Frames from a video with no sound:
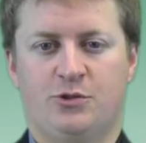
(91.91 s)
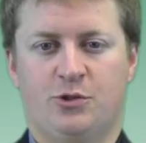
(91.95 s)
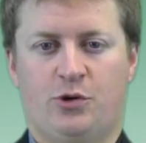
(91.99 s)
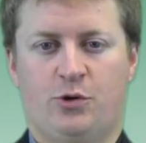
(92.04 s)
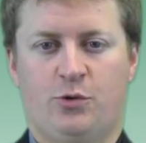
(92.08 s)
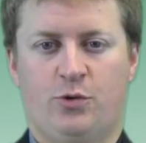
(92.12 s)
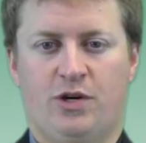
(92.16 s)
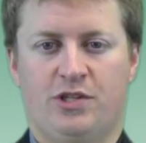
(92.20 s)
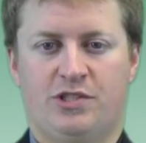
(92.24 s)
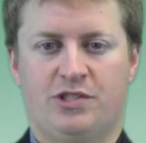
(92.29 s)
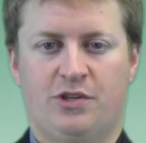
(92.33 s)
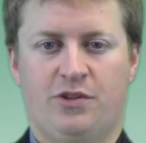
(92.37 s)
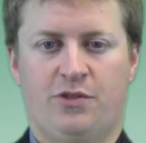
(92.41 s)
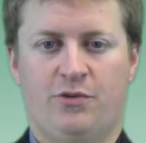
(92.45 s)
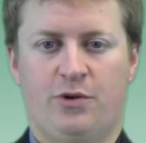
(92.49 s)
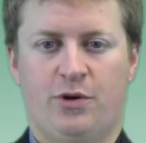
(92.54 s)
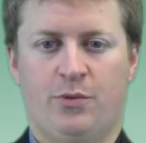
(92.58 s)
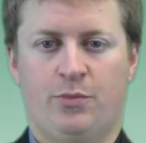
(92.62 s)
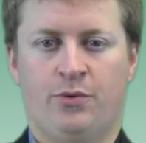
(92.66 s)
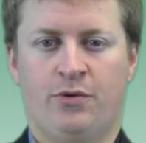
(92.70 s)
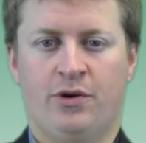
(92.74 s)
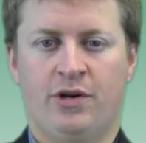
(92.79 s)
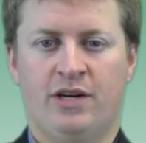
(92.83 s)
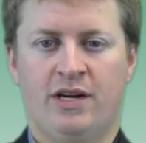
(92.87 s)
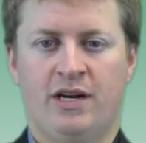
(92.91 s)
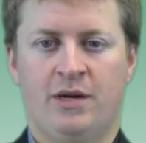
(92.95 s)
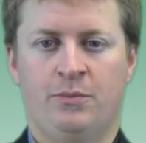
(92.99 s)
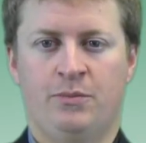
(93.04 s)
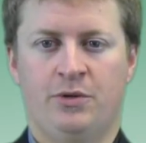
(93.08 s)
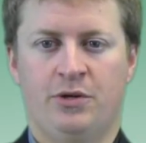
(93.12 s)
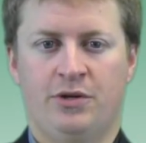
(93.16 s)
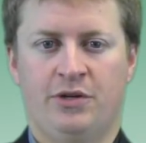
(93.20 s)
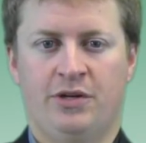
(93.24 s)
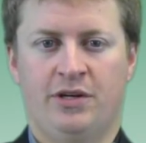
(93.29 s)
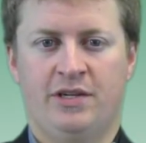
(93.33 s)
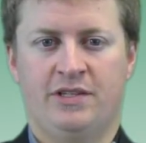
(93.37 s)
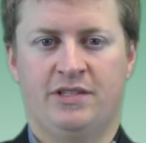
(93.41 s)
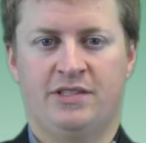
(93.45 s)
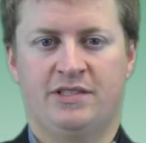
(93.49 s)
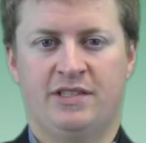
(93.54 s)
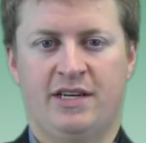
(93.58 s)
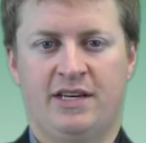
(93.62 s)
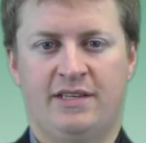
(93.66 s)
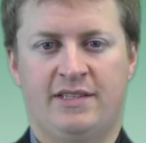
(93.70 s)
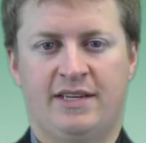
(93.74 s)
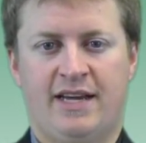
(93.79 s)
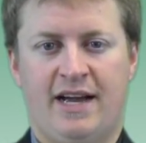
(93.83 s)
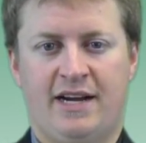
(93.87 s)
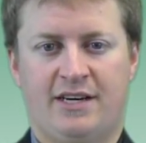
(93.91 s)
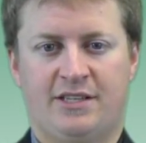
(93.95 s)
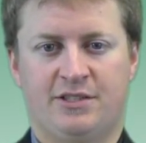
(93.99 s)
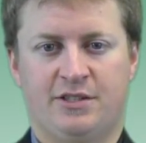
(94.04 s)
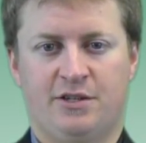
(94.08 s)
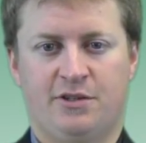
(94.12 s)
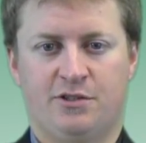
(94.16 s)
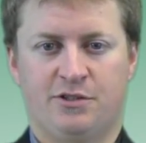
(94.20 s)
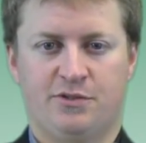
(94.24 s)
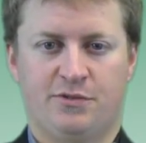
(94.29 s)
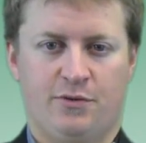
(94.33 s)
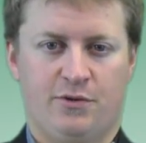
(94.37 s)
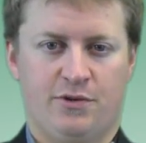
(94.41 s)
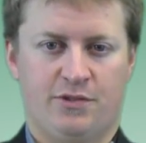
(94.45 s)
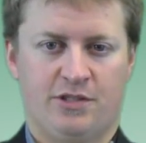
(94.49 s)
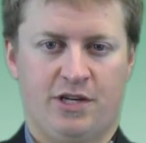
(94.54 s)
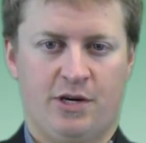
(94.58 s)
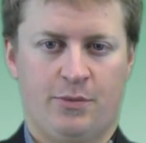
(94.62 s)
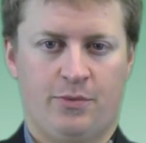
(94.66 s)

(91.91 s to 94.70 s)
requested $3.9 million in state tax dollars for its